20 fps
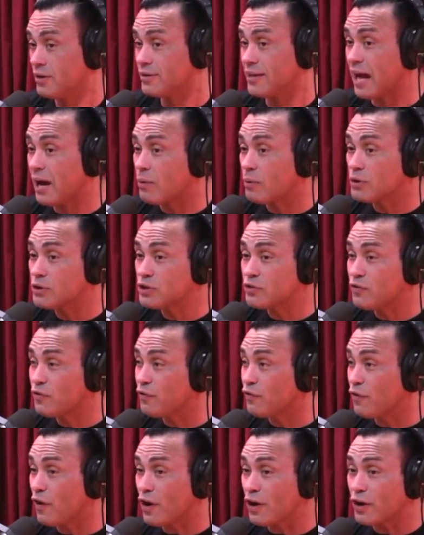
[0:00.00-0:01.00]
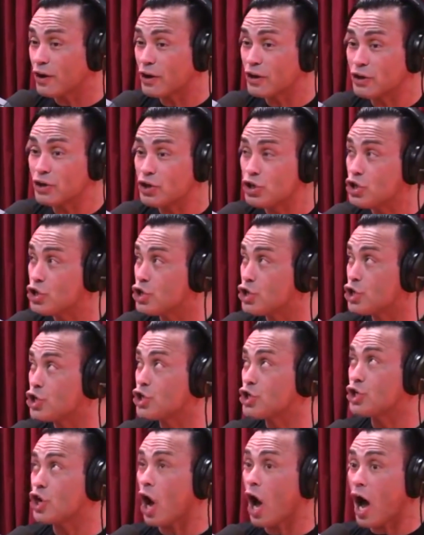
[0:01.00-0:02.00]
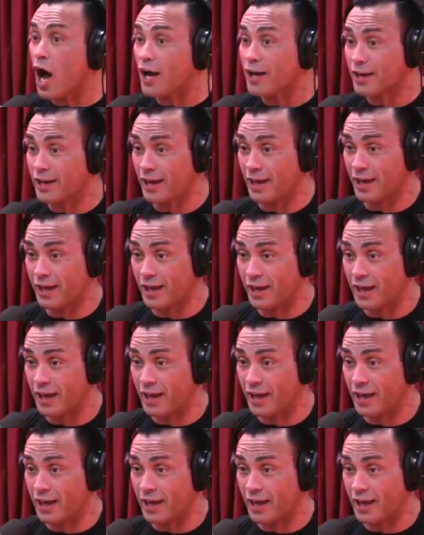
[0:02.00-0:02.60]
That was fucking shocking.